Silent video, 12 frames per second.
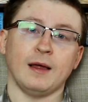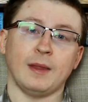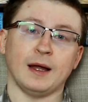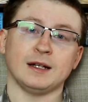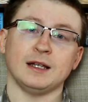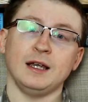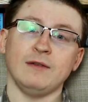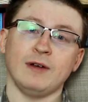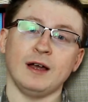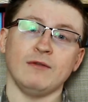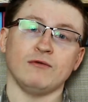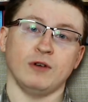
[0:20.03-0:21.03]
that
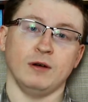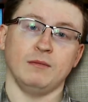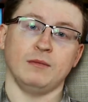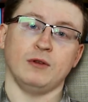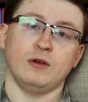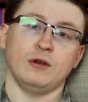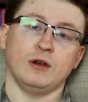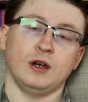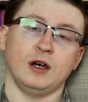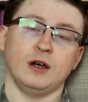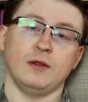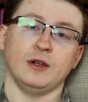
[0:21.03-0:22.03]
Aoife from
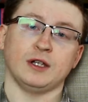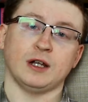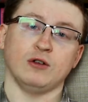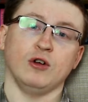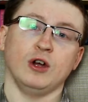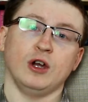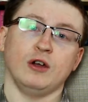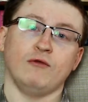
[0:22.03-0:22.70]
the channel